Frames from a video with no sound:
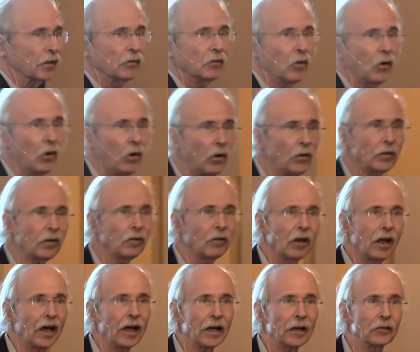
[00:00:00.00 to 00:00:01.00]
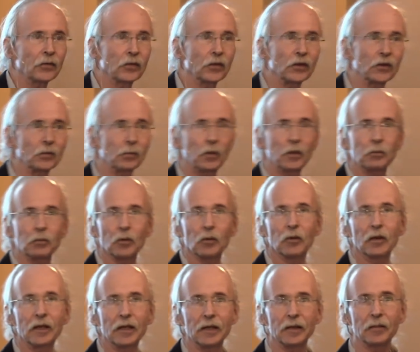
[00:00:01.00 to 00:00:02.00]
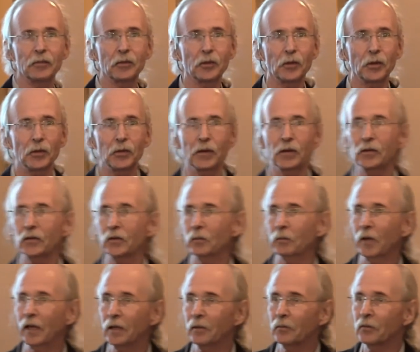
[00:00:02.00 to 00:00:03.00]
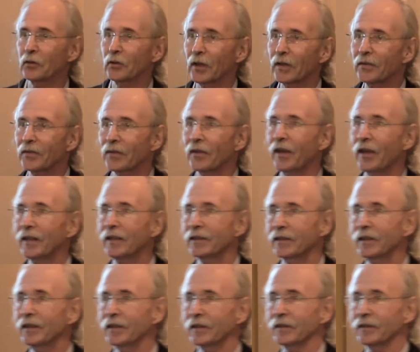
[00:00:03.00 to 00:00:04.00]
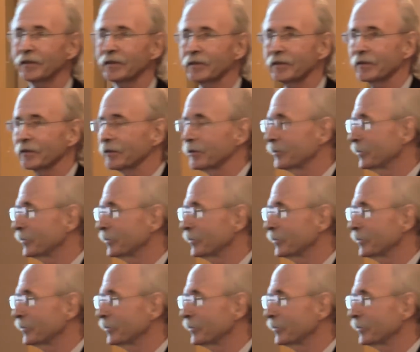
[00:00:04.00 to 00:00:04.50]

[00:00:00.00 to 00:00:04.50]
out of all the lives these people lived are the things that made them just like us.